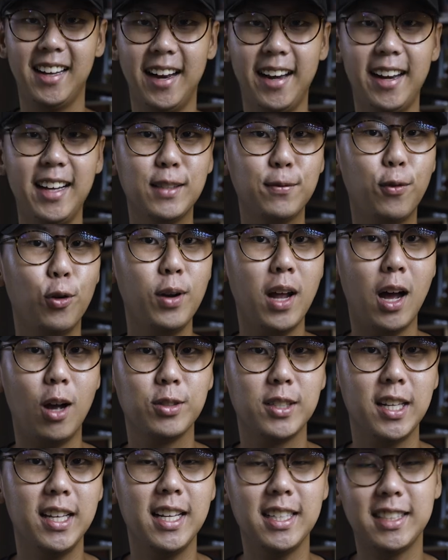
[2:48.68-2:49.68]
This phone
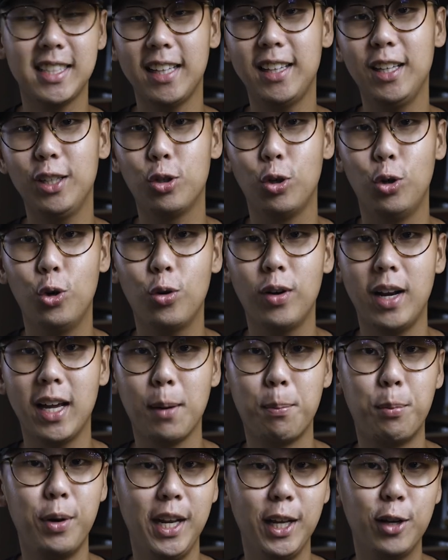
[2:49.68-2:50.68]
housing is starting to look
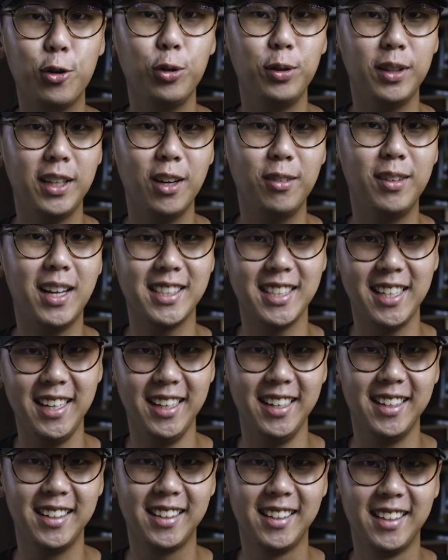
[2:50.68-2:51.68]
like a pretty good deal, doesn't
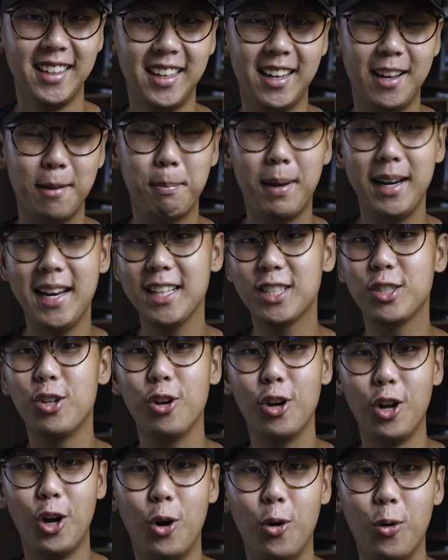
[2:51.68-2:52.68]
it? But that's
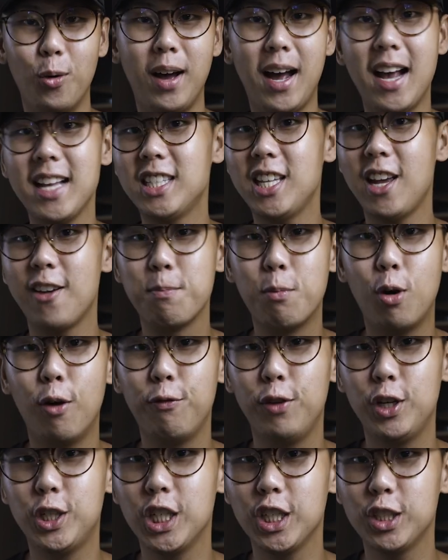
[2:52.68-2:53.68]
not all. I still have more
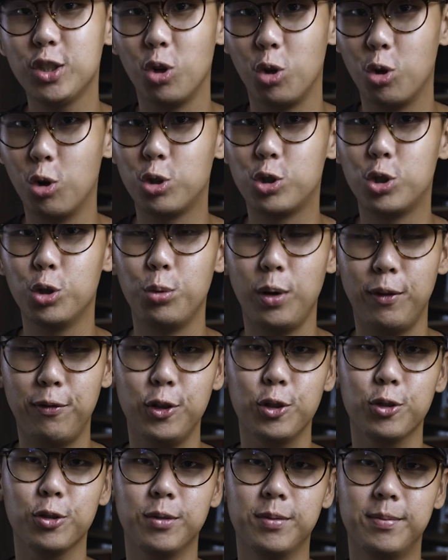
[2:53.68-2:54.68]
features to go through with
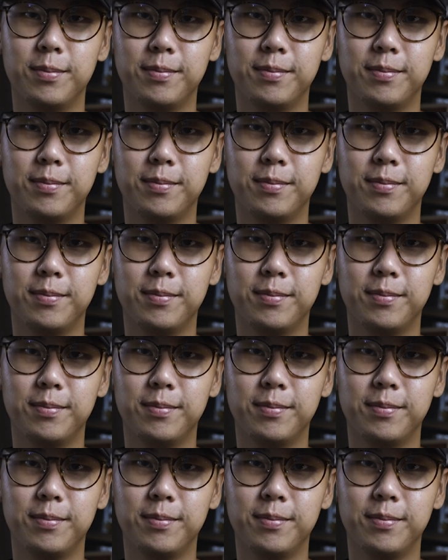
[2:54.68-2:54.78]
you.